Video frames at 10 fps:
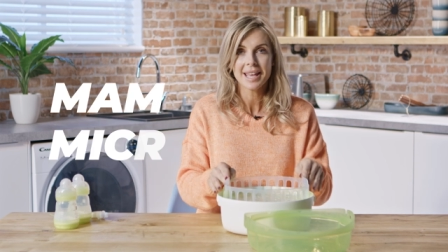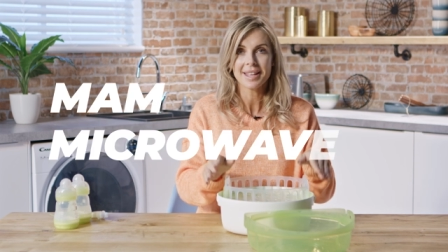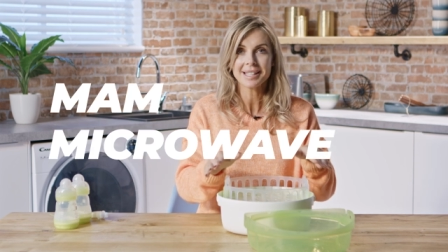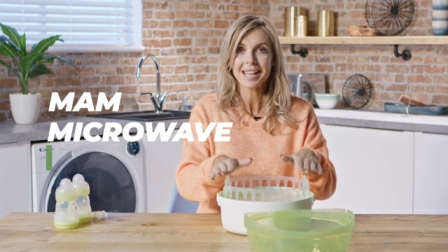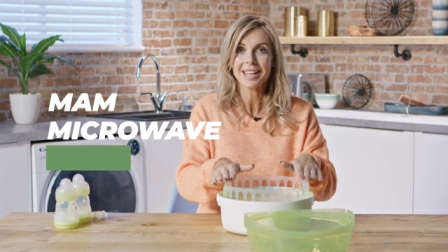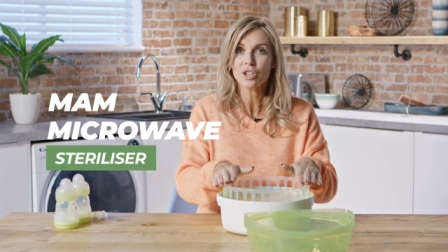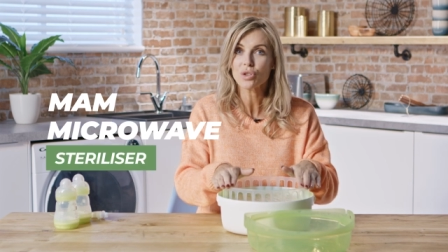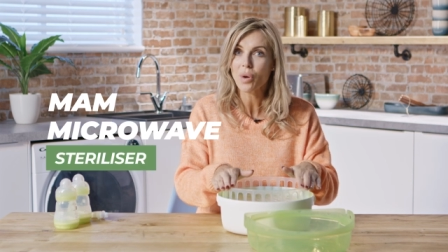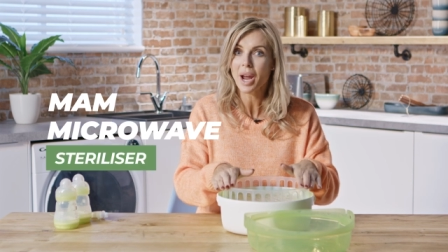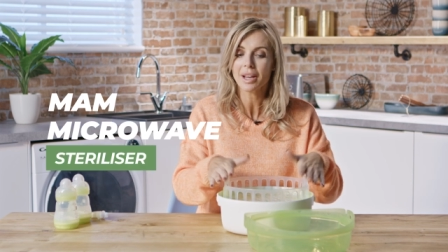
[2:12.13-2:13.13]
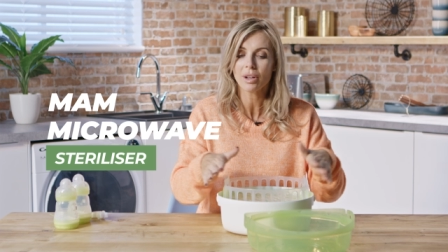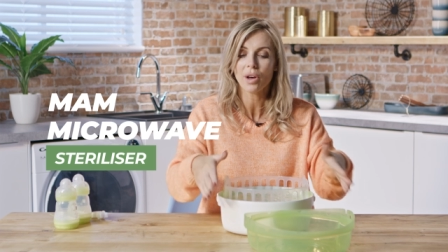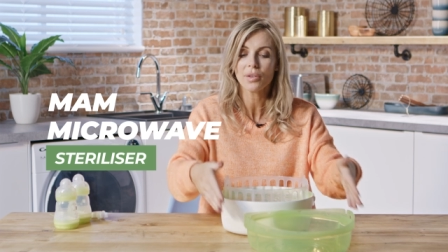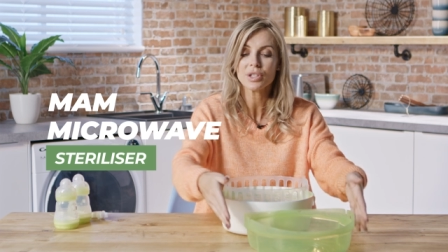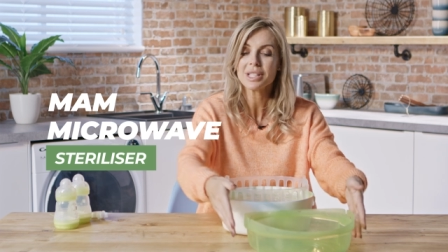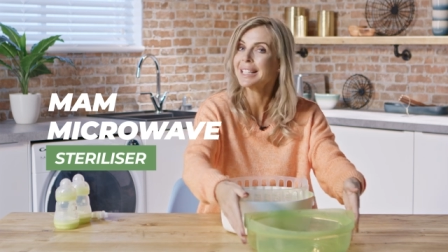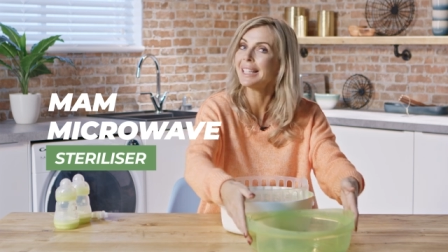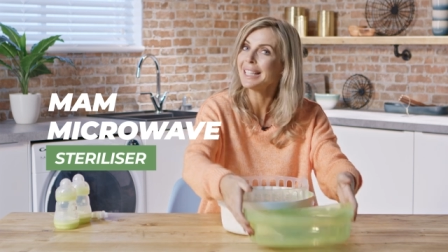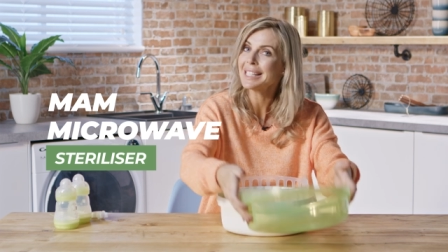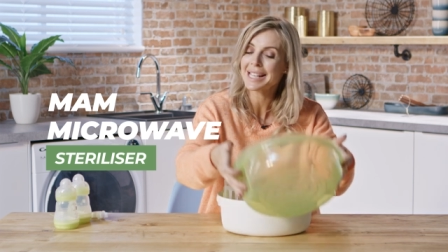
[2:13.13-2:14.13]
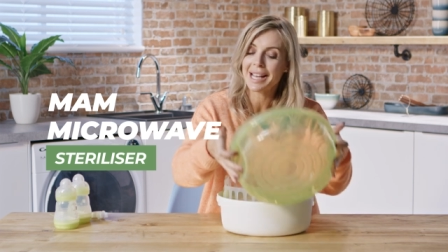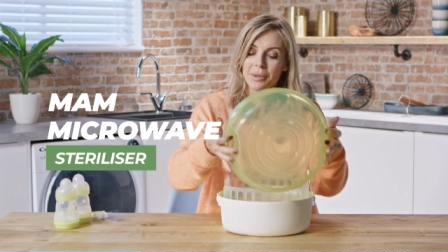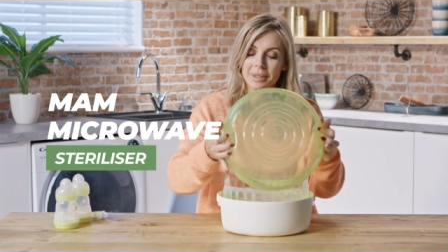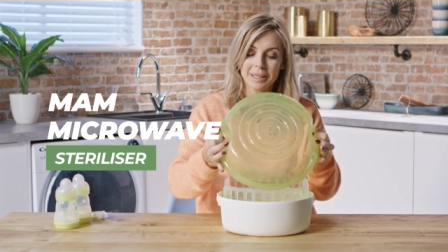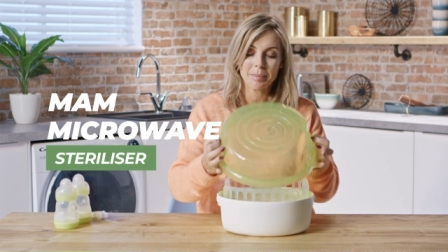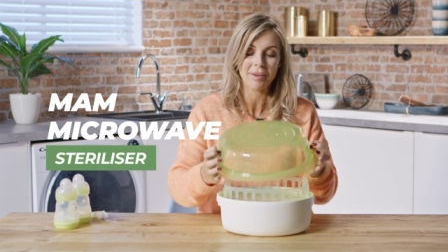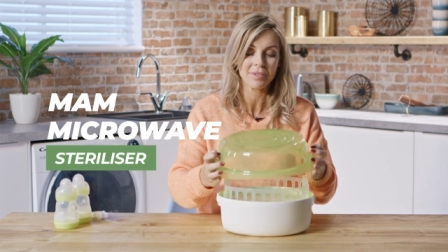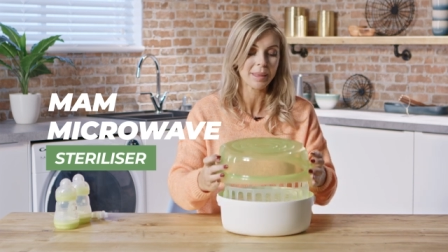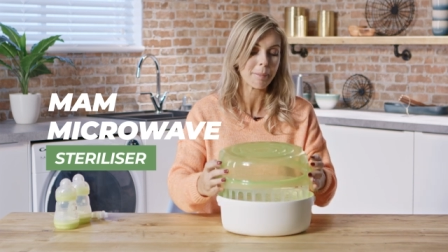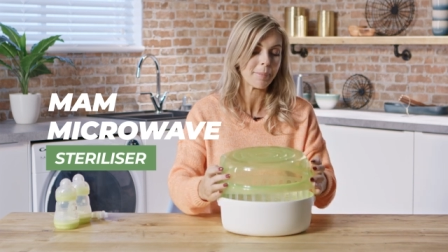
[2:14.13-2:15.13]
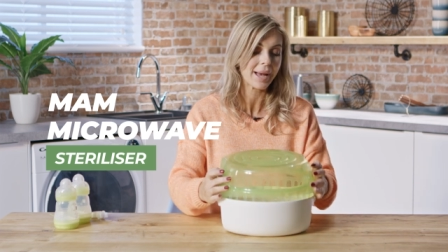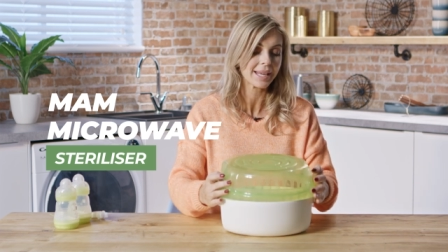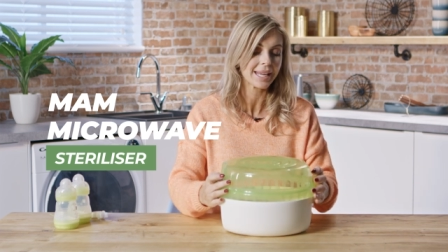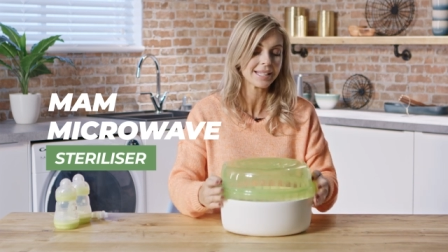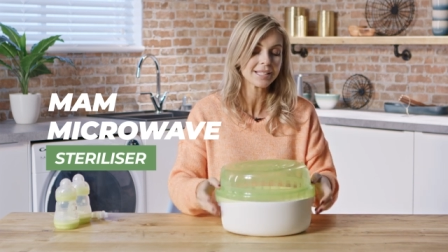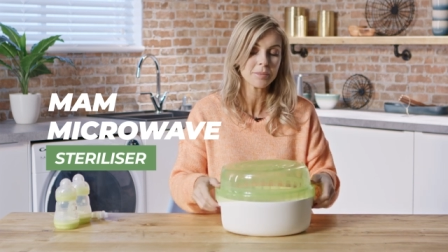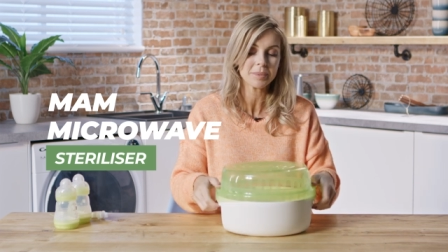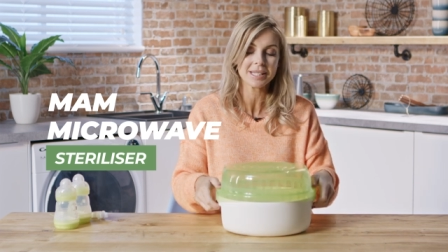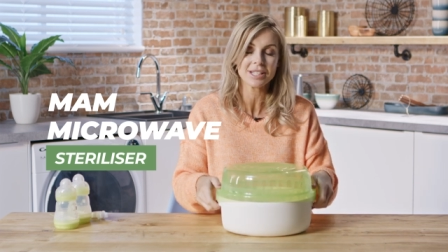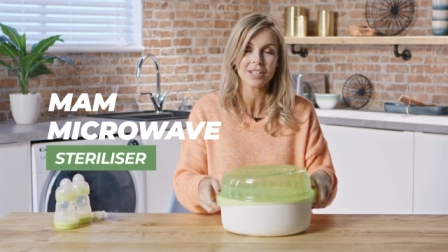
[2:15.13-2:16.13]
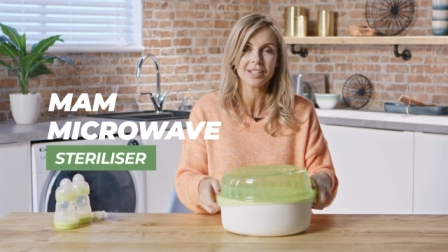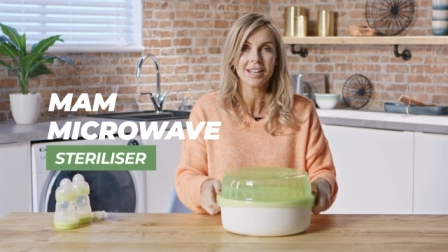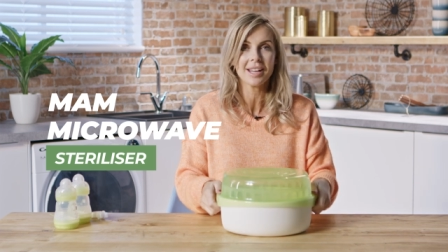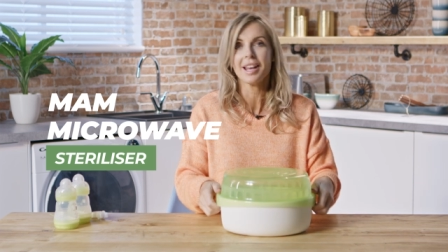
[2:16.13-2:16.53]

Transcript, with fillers: then take a dry cloth, just clean it out, clip everything back into position,